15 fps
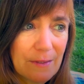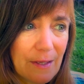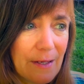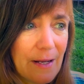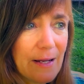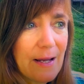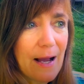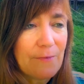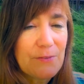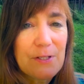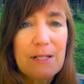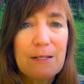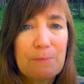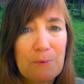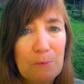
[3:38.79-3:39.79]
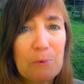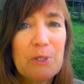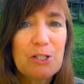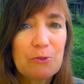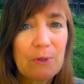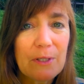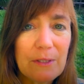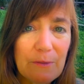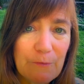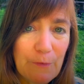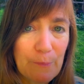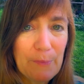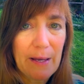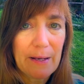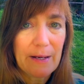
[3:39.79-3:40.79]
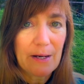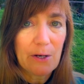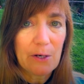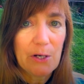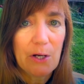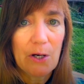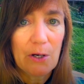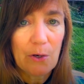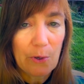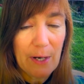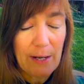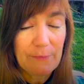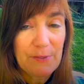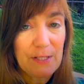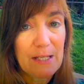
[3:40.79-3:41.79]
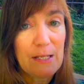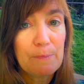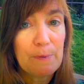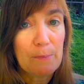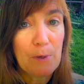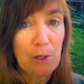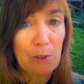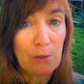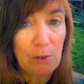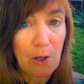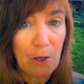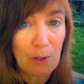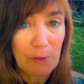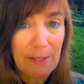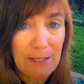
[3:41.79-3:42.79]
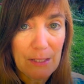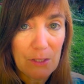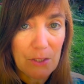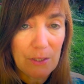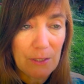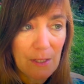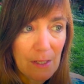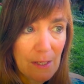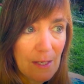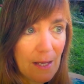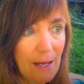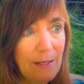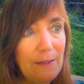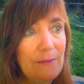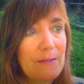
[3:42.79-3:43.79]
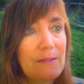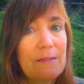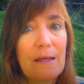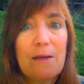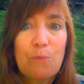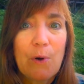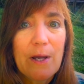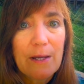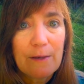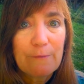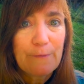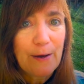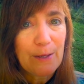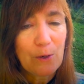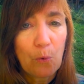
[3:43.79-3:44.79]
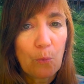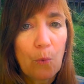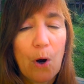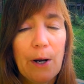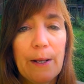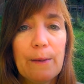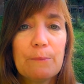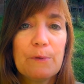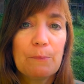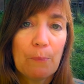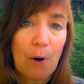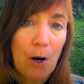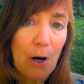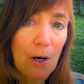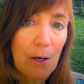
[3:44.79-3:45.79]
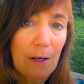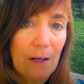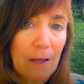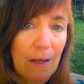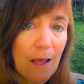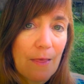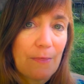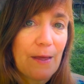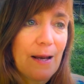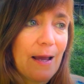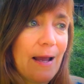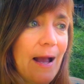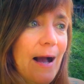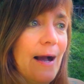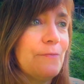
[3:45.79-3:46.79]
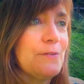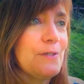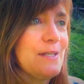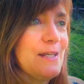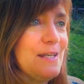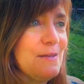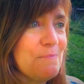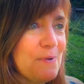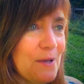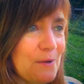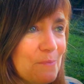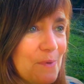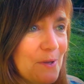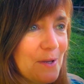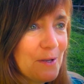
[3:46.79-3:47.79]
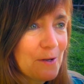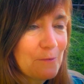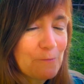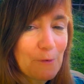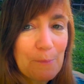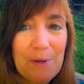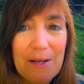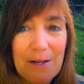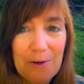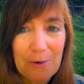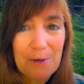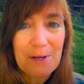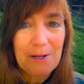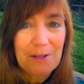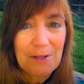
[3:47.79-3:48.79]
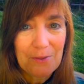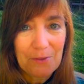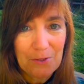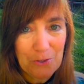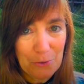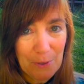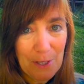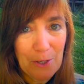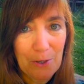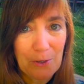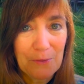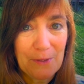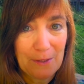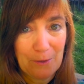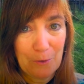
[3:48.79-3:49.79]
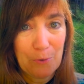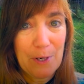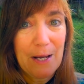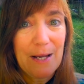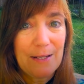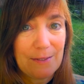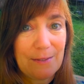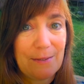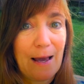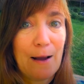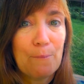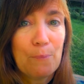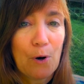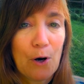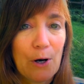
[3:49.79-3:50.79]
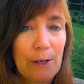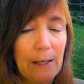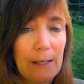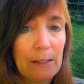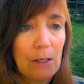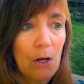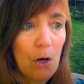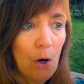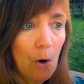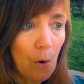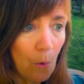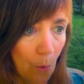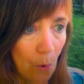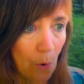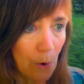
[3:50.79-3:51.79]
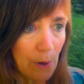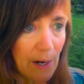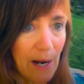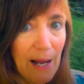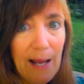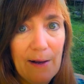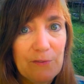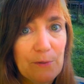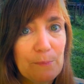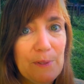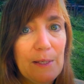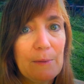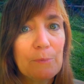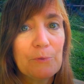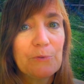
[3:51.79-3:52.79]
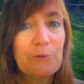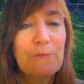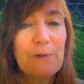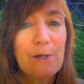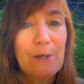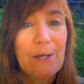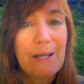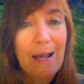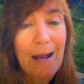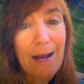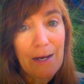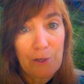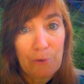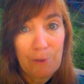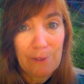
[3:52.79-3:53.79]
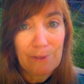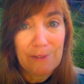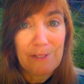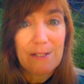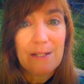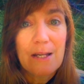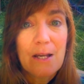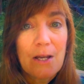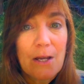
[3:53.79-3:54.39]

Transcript: then I have to keep him restricted from that area, or I have to keep him on a long leash. And in the same way, if I don't want him to bark, then I have to keep him from hearing the trigger that creates that barking, or I have to be able to very accurately